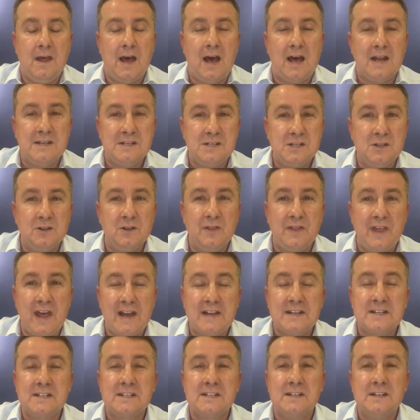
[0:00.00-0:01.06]
until
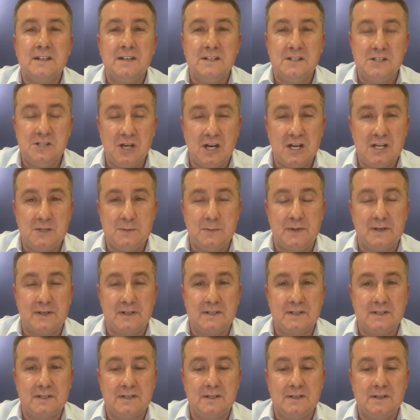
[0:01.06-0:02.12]
that
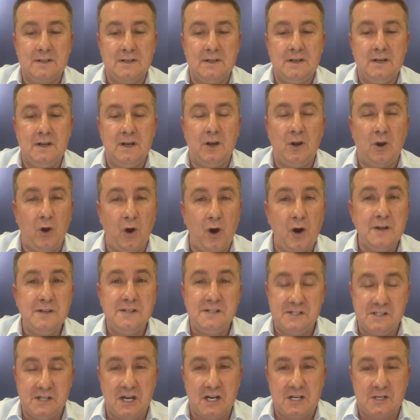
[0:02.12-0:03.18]
judgment,
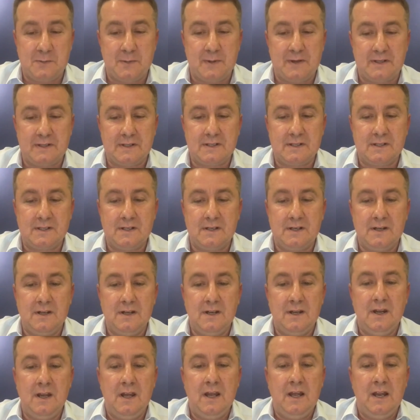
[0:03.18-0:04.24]
God's judgment,
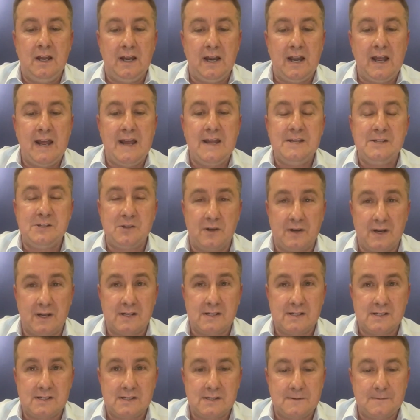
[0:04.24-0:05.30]
lands on
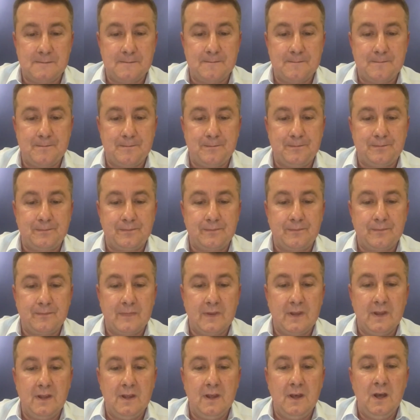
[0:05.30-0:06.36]
us.
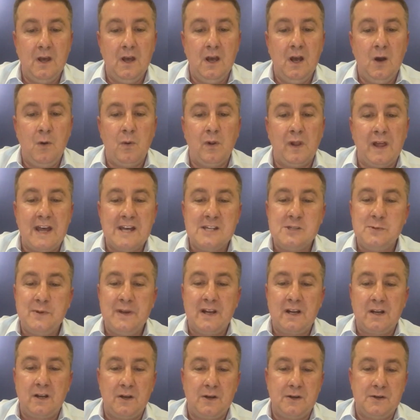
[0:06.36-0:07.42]
Well, as we
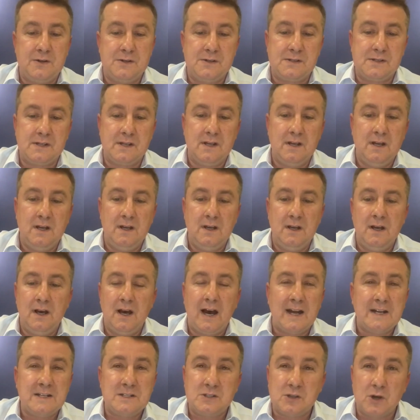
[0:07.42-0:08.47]
close,
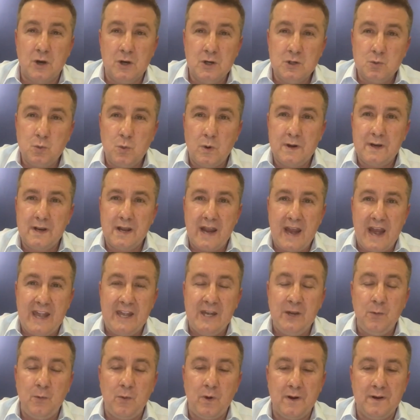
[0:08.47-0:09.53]
I don't want
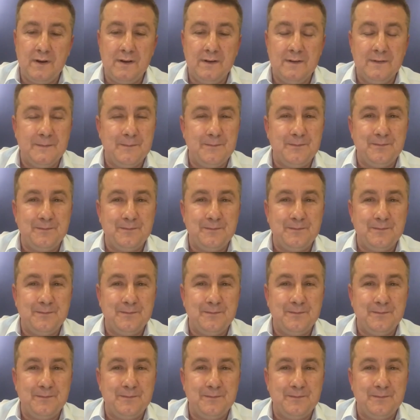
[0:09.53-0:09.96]
anyone